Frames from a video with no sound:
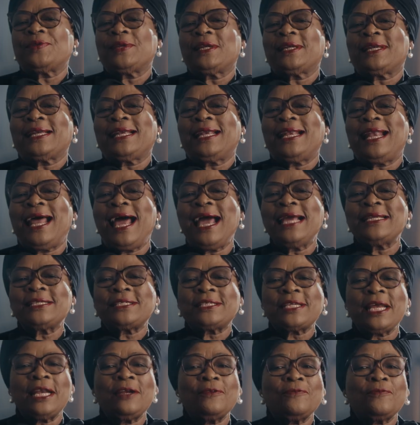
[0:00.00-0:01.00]
a
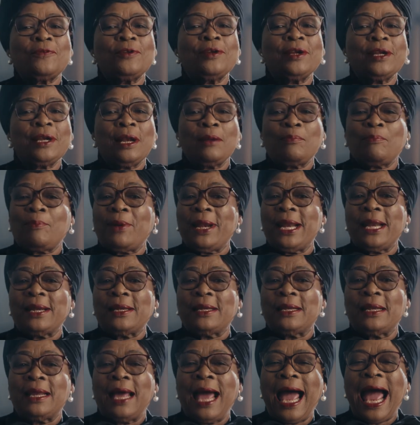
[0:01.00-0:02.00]
Clientèle funeral
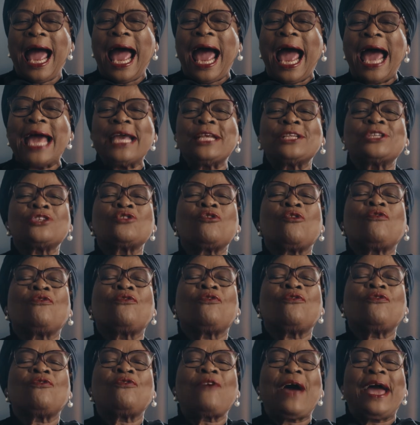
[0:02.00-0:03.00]
plan is your
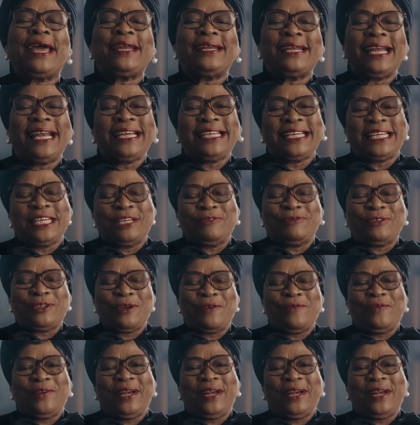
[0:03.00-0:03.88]
final gift of